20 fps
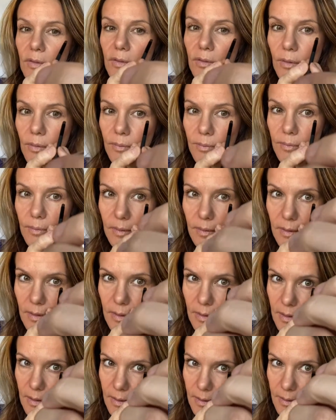So
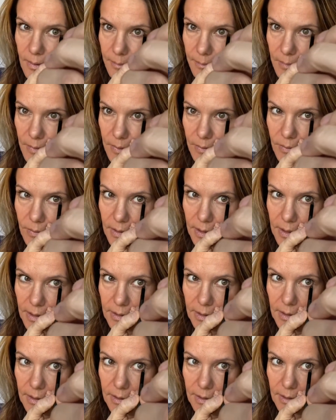I'm gonna go like
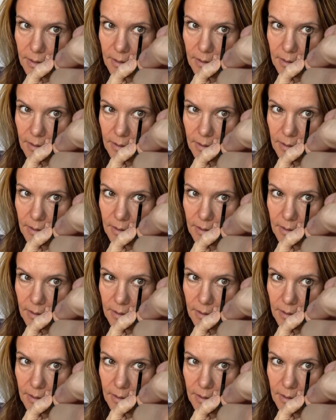this.